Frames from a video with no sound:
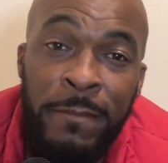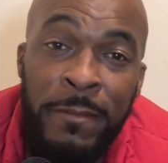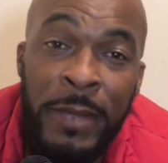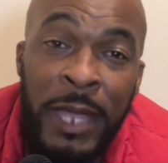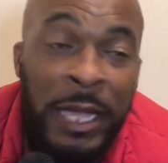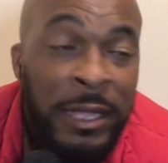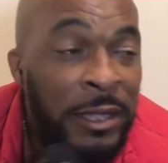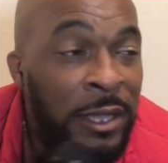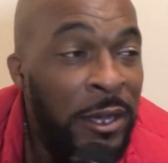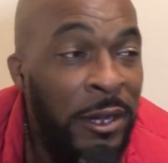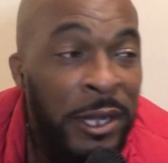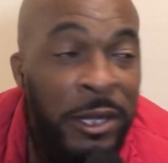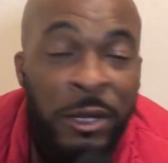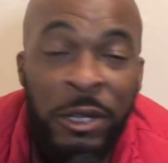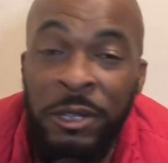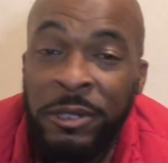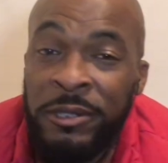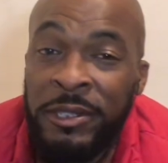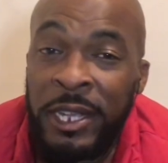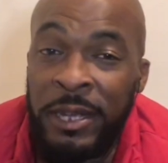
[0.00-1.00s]
I thought they were
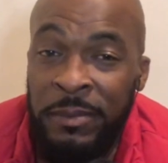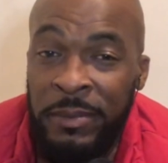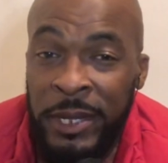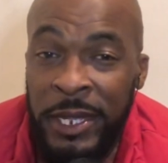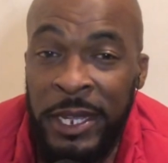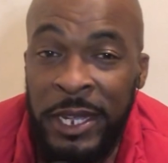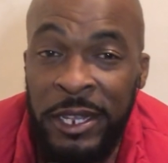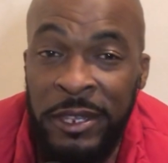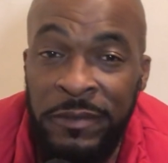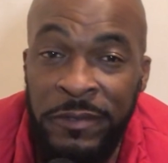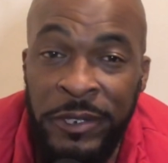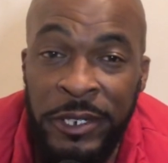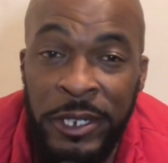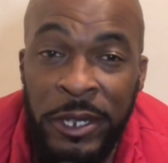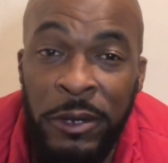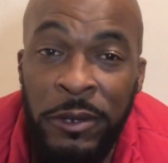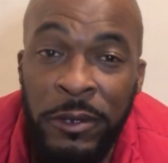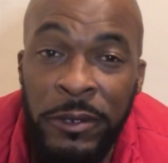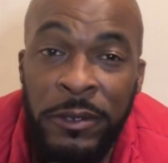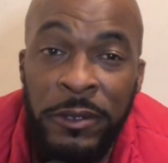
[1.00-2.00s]
gonna take my kids for sure.